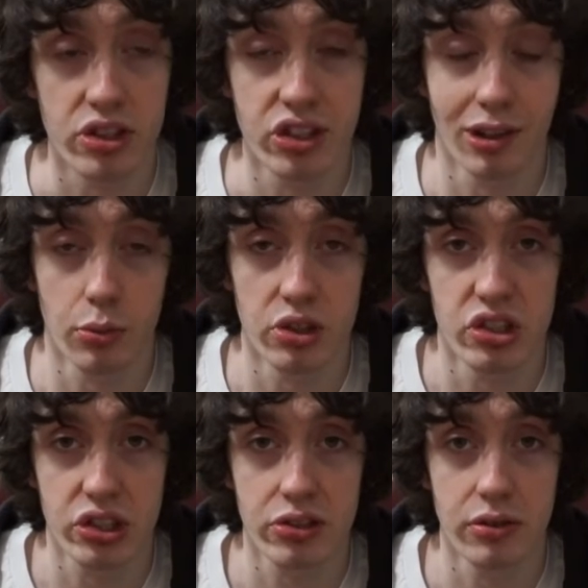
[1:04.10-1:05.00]
old style
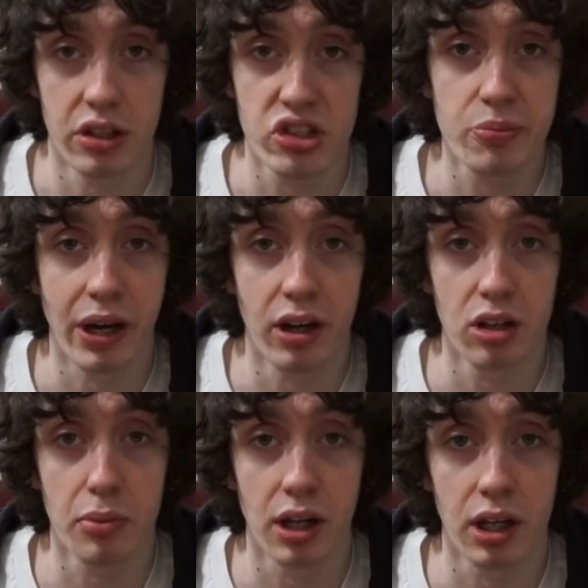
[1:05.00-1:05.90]
was
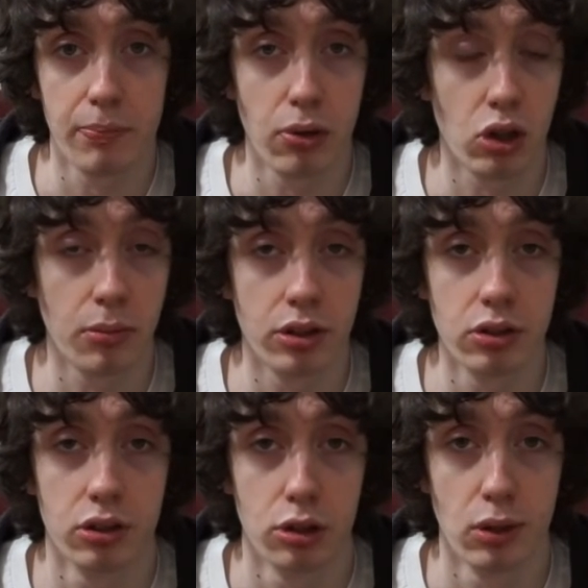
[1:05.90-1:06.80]
inspired by Pokemon
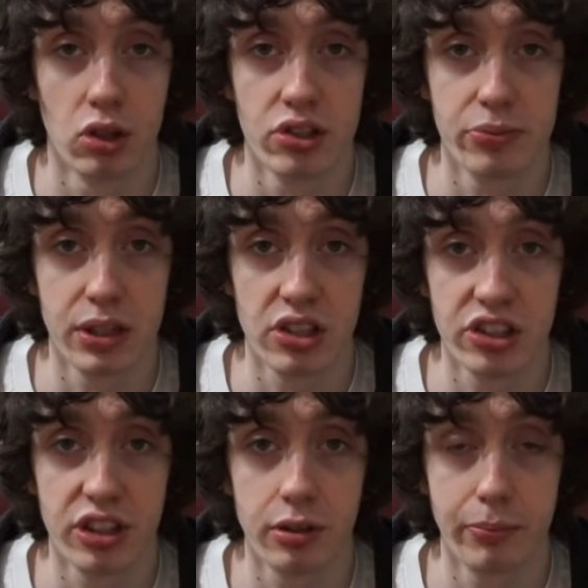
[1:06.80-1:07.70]
YouTubers
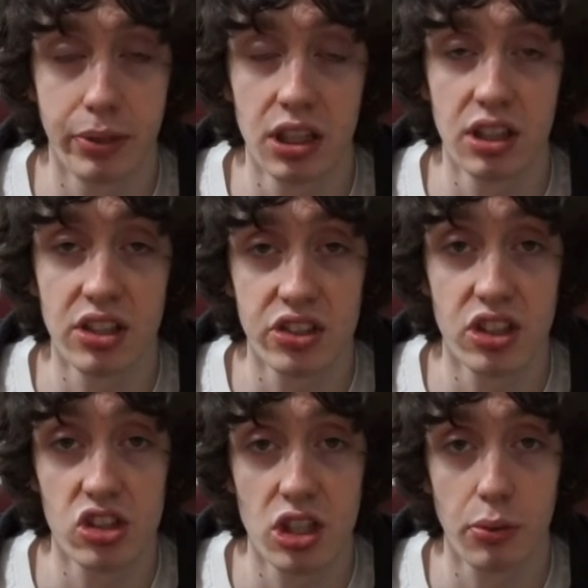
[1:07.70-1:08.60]
PC,
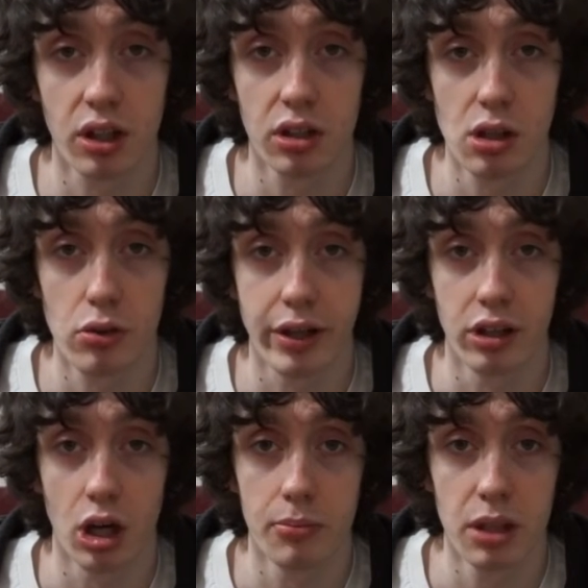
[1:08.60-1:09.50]
PTCG Radio and
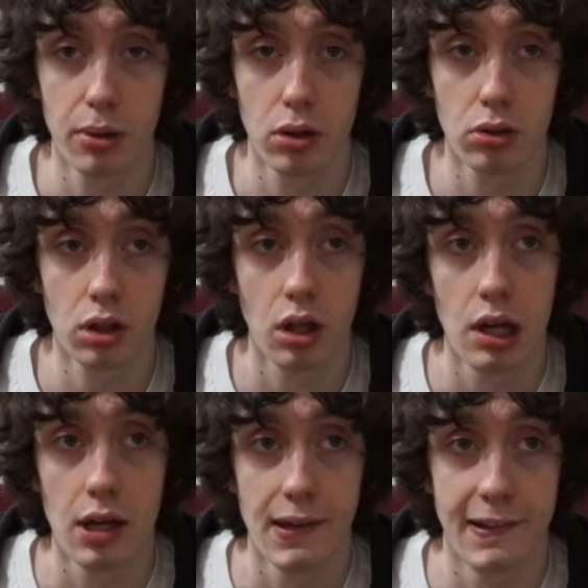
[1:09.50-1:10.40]
Omnipoke.
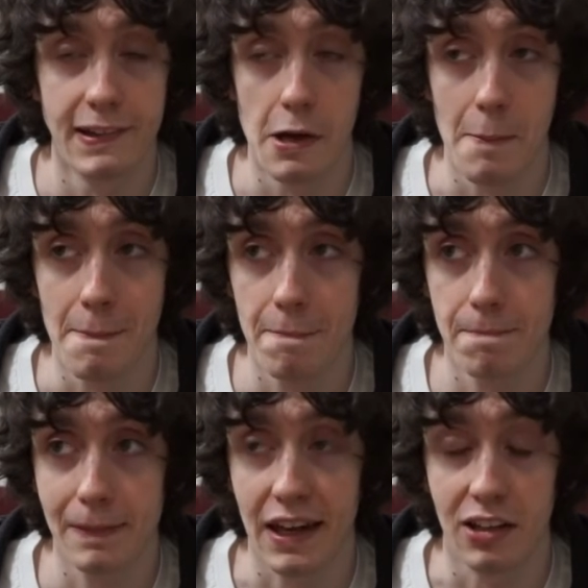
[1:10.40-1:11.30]
Um,
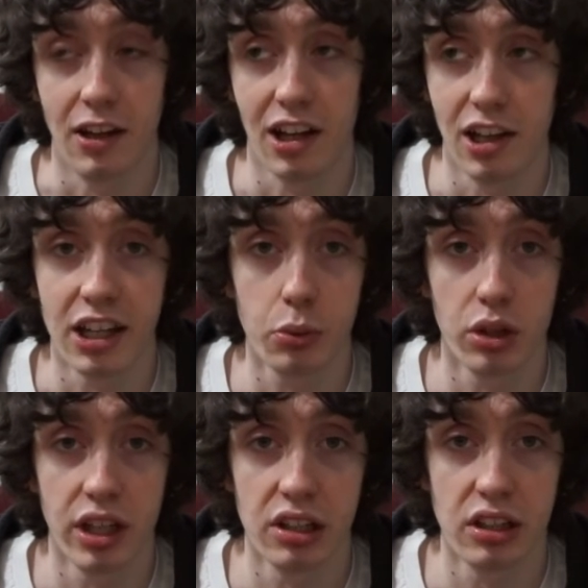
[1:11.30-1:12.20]
I, I, liked
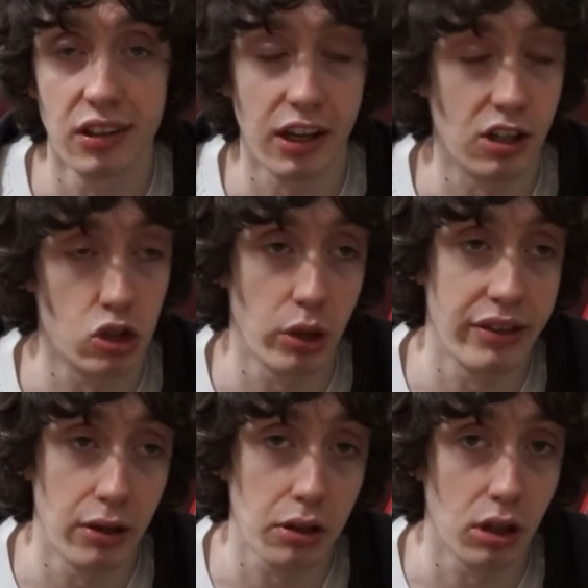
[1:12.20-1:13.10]
what they did, I enjoyed
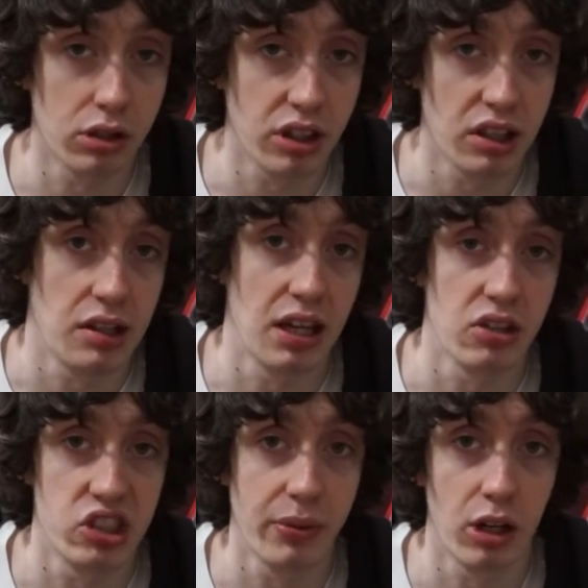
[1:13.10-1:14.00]
their content, and that
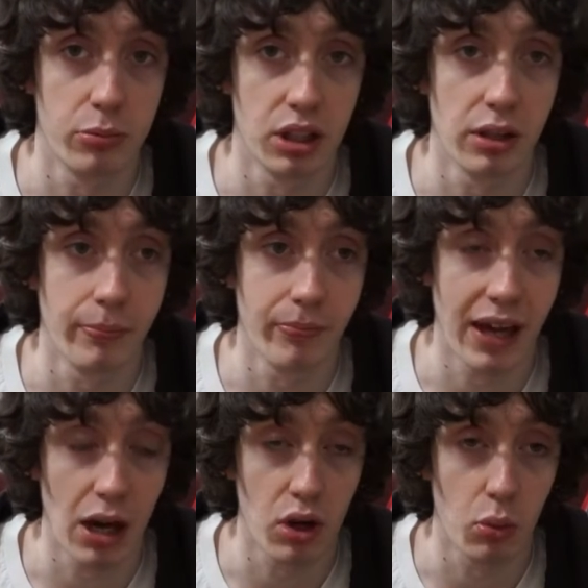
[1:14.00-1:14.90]
inspired me to
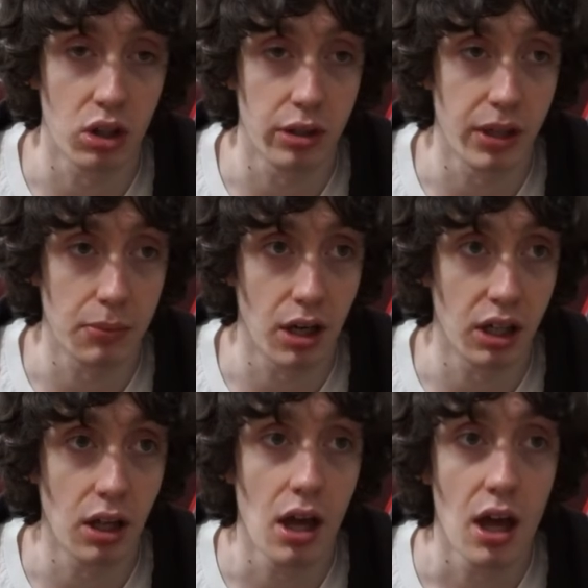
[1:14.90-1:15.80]
how I wanted to make
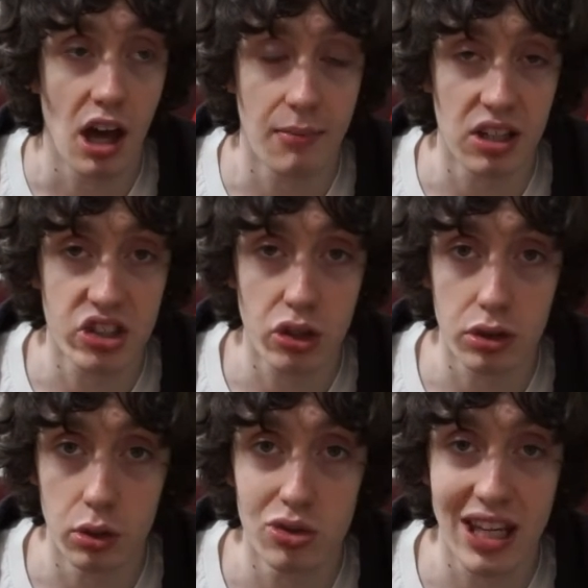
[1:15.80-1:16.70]
mine. I might still
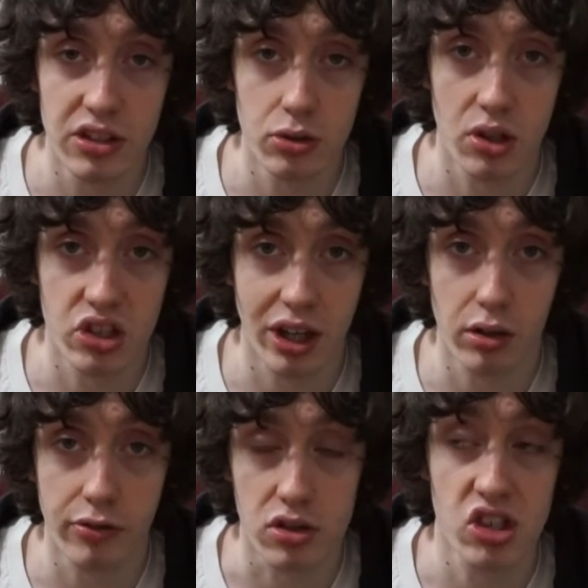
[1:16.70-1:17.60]
use that sort of
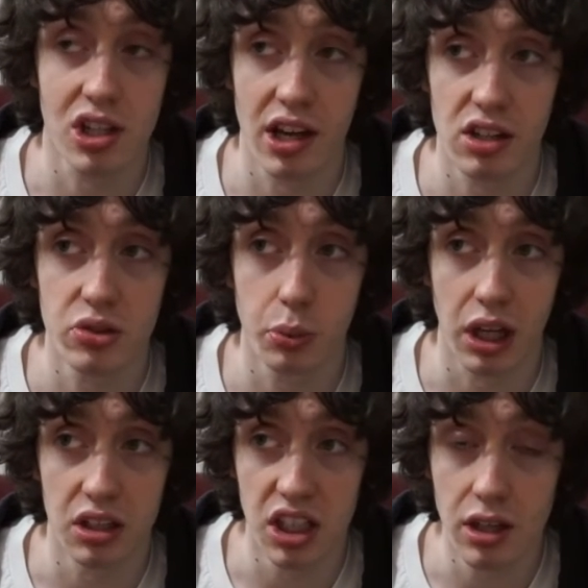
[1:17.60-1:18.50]
style for slides when
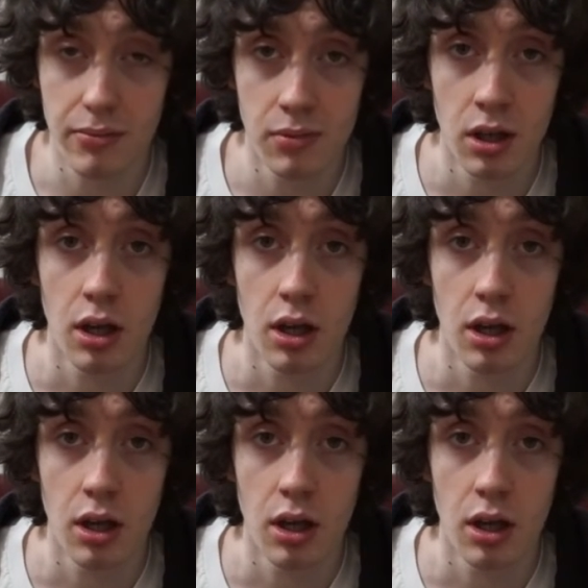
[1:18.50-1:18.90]
I need them,